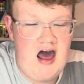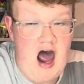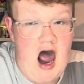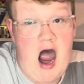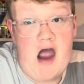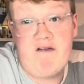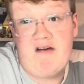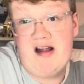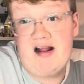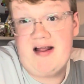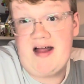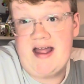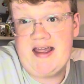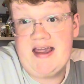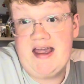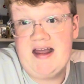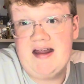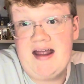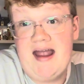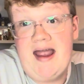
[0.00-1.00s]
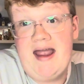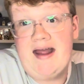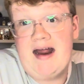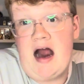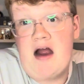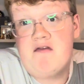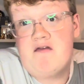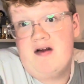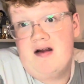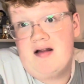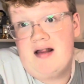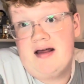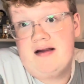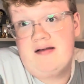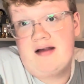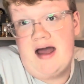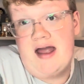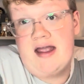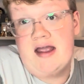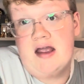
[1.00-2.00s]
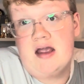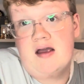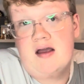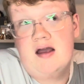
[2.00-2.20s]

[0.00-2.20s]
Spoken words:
I really like it, and I really like